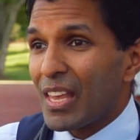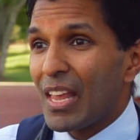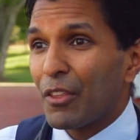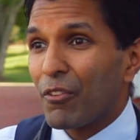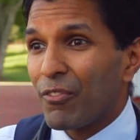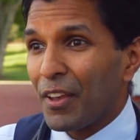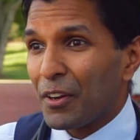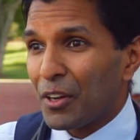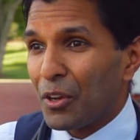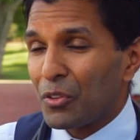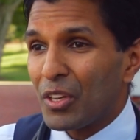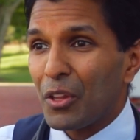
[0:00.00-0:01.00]
yellow
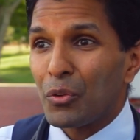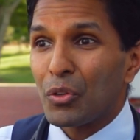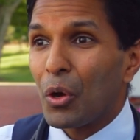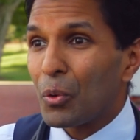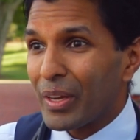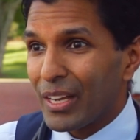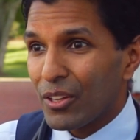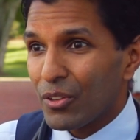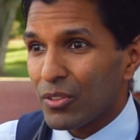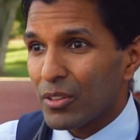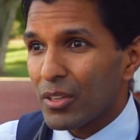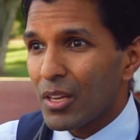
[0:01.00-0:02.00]
fingernails, yellow
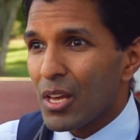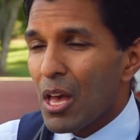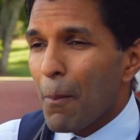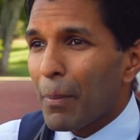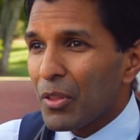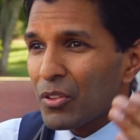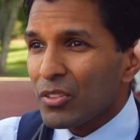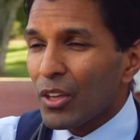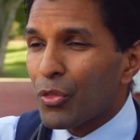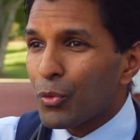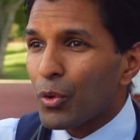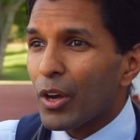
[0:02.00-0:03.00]
toenails, but this is a,
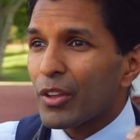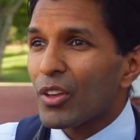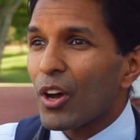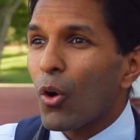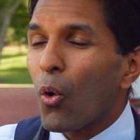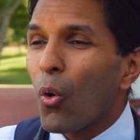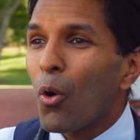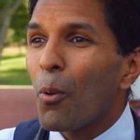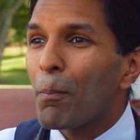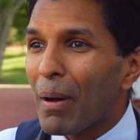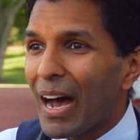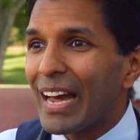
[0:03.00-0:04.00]
th- a, a whole
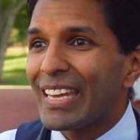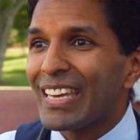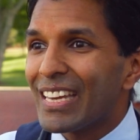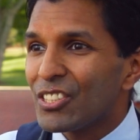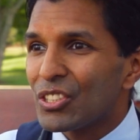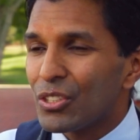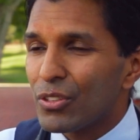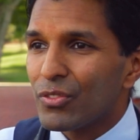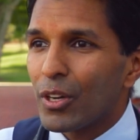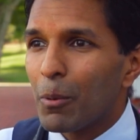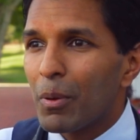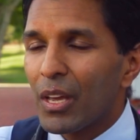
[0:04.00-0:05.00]
body issue
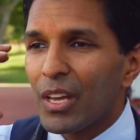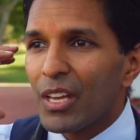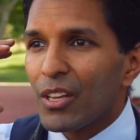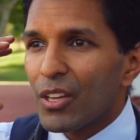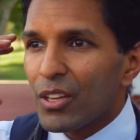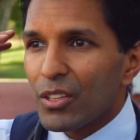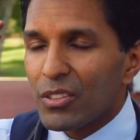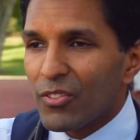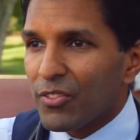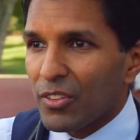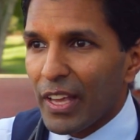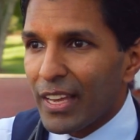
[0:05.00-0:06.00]
from
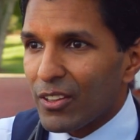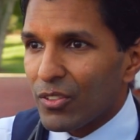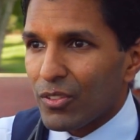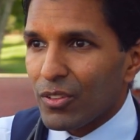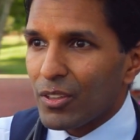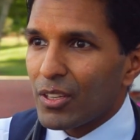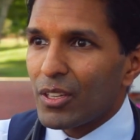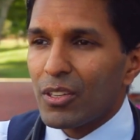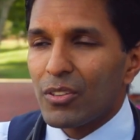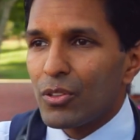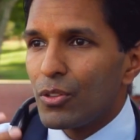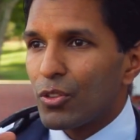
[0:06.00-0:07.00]
flakes
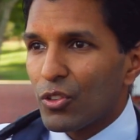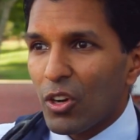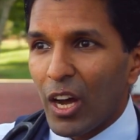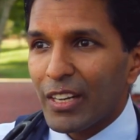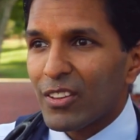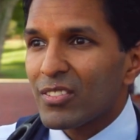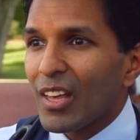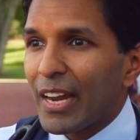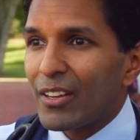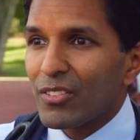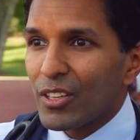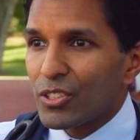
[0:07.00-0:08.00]
to chronic
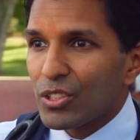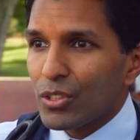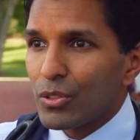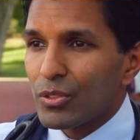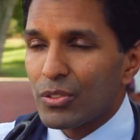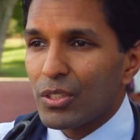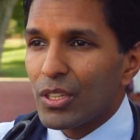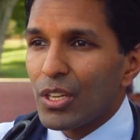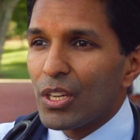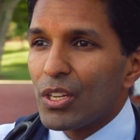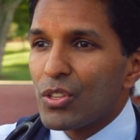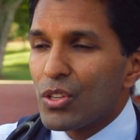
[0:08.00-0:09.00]
sinus issues
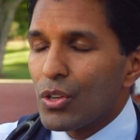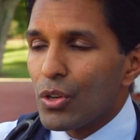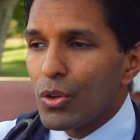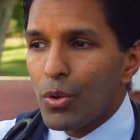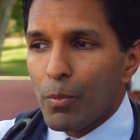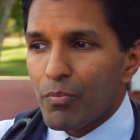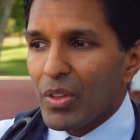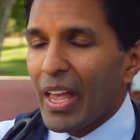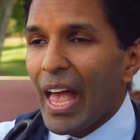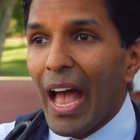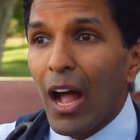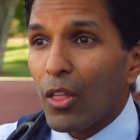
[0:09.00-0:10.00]
to
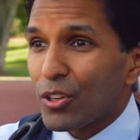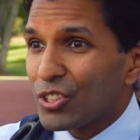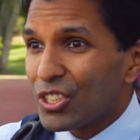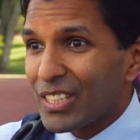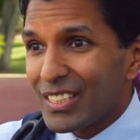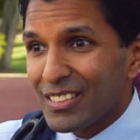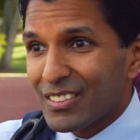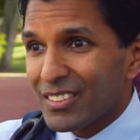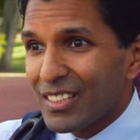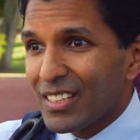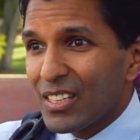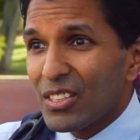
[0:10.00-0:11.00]

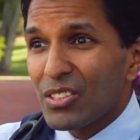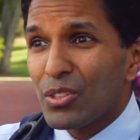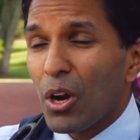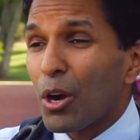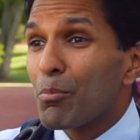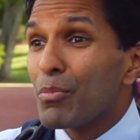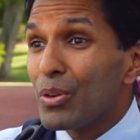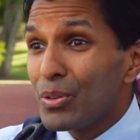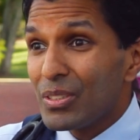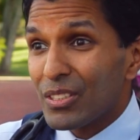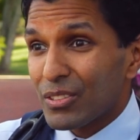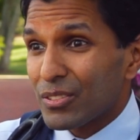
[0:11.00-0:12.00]
allergies to our
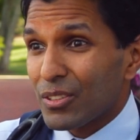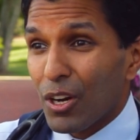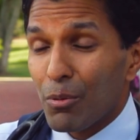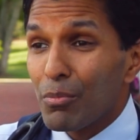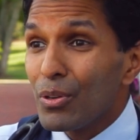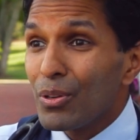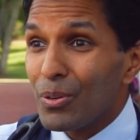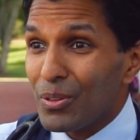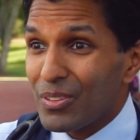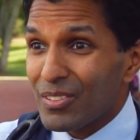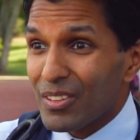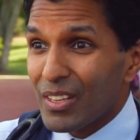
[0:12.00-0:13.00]
mood dis- our
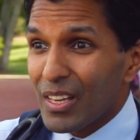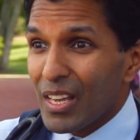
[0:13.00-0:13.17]
moods.